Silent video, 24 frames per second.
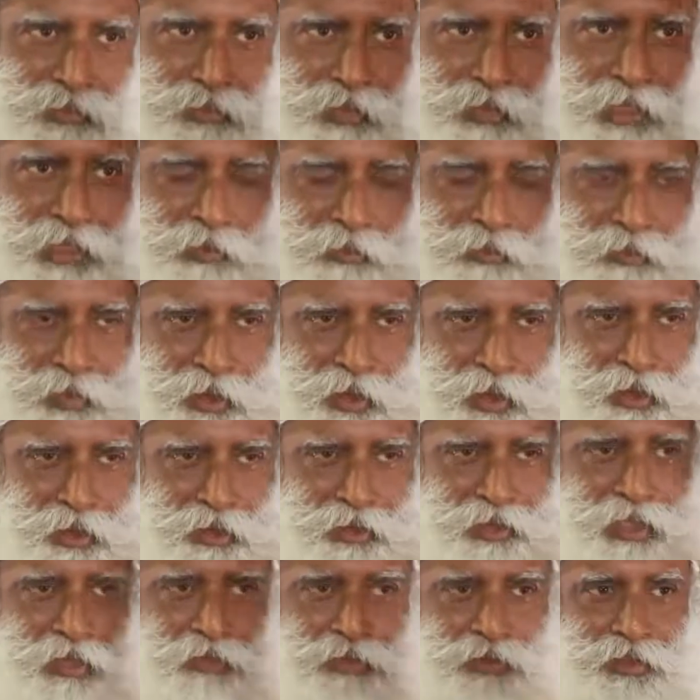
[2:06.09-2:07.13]
little beyond
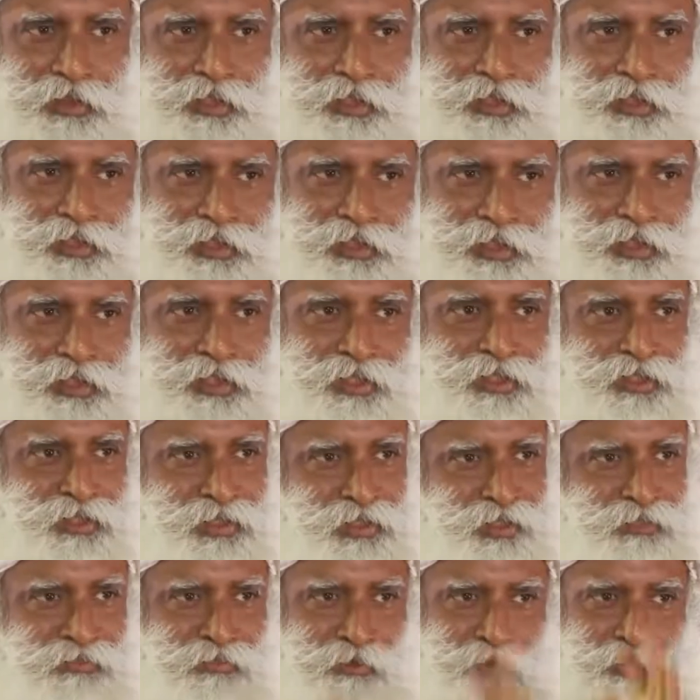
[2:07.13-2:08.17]
1,000 years
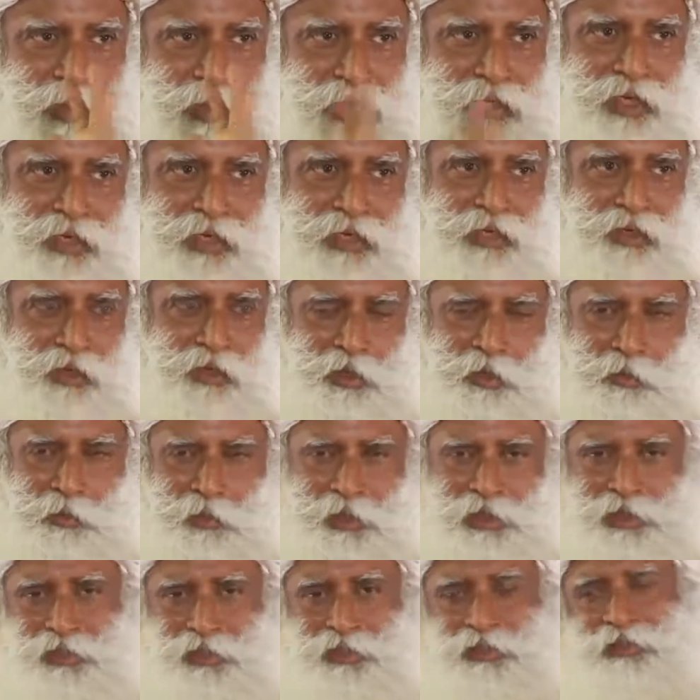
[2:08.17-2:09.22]
since we've been under
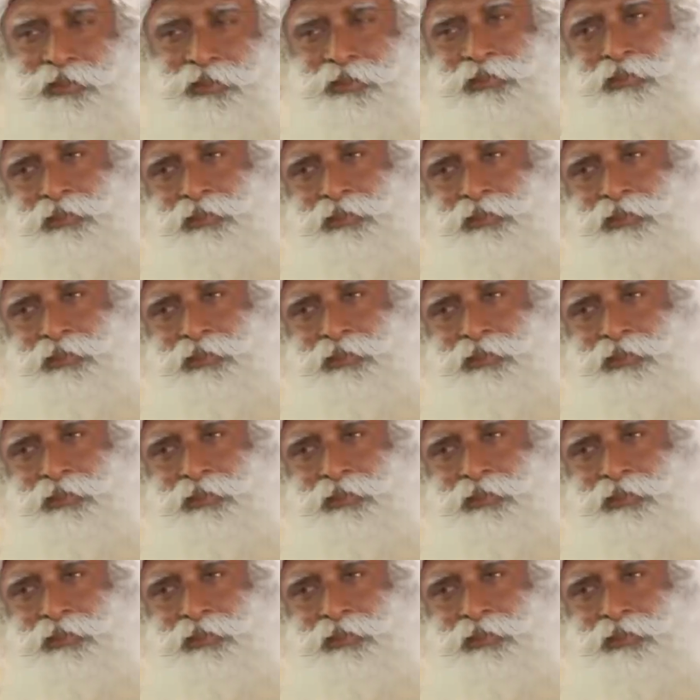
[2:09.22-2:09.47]
occupation.